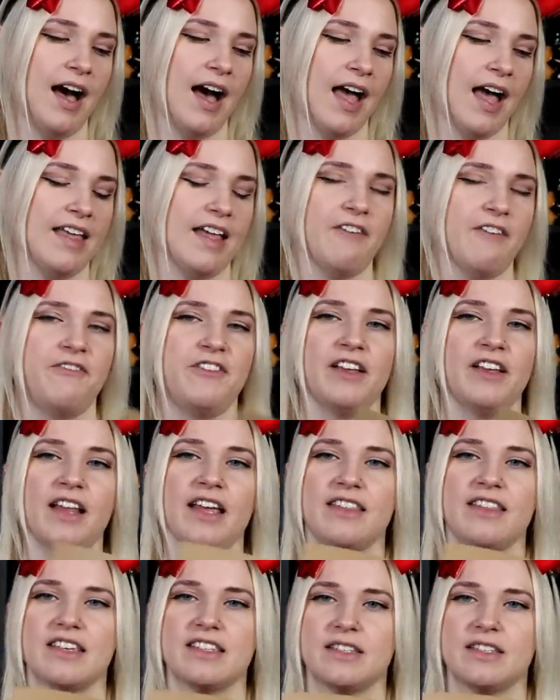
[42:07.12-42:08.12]
I feel
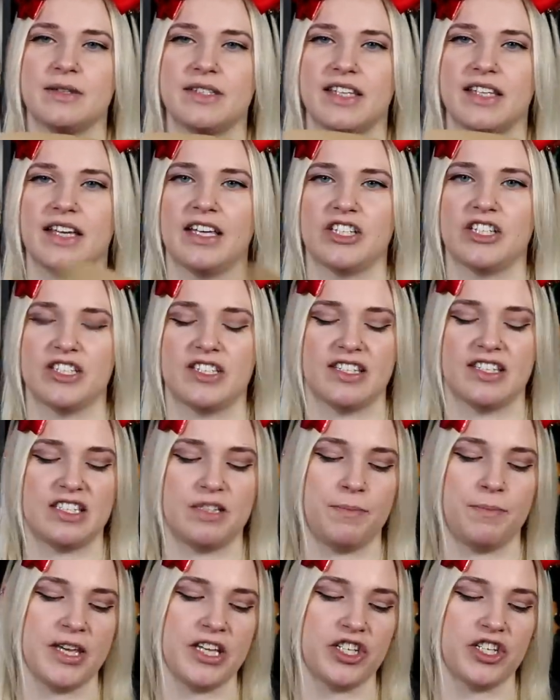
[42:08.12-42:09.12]
like this is like just a
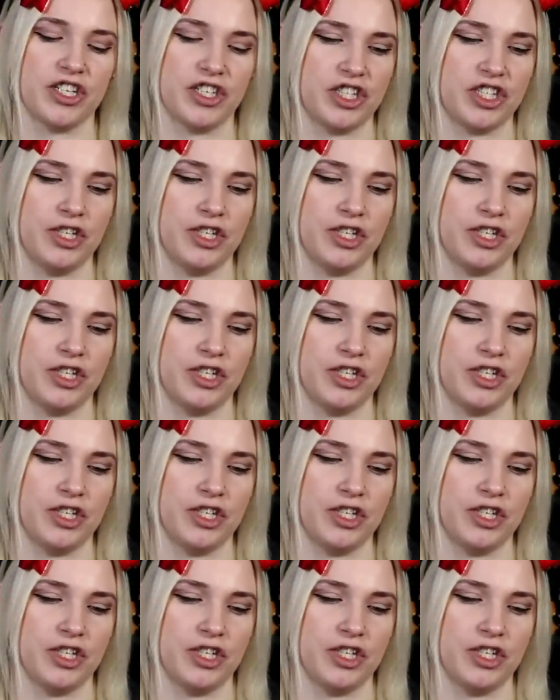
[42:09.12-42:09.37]
speech